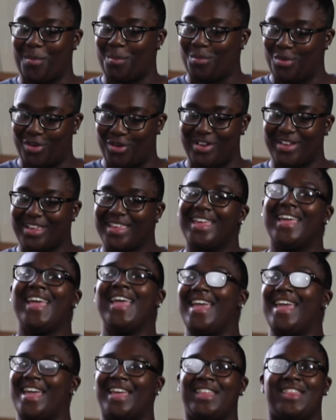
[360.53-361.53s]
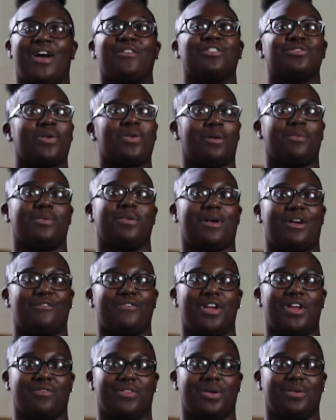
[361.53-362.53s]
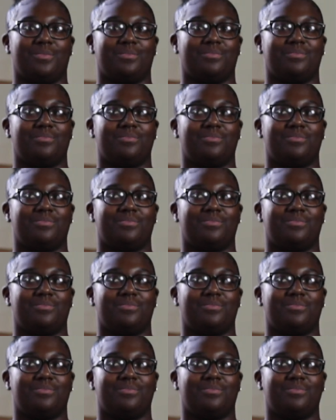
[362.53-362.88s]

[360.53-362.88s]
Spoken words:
book. And that was probably my favorite